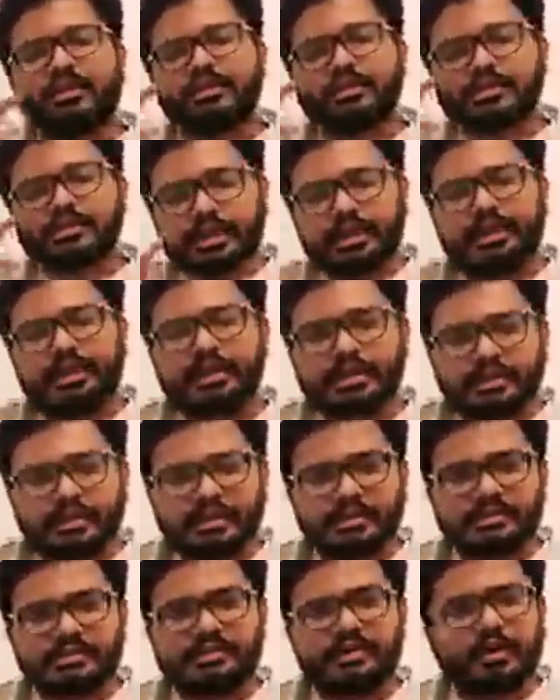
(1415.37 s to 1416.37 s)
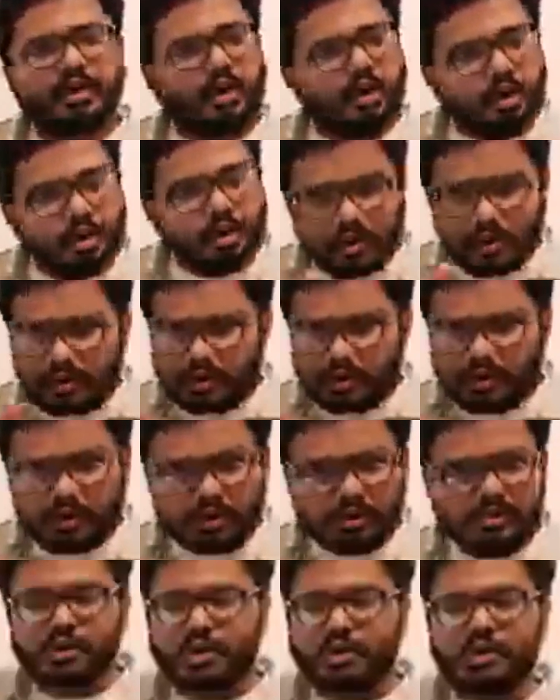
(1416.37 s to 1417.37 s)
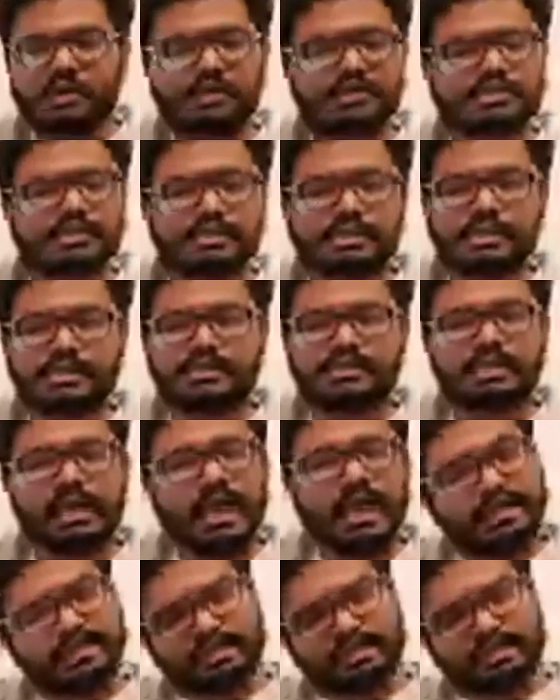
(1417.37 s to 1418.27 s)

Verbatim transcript: Uh, screening test, oral glucose tolerance test,